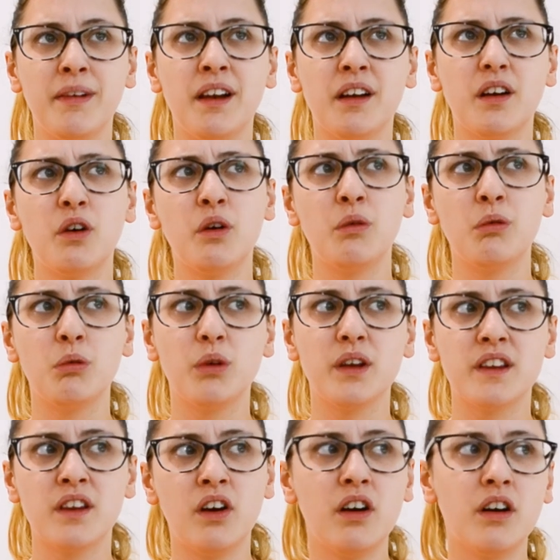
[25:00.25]
like, oh,
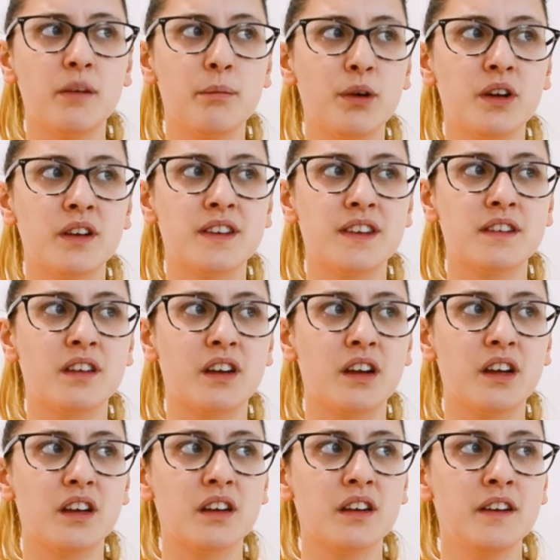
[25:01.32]
it's hard because it's like,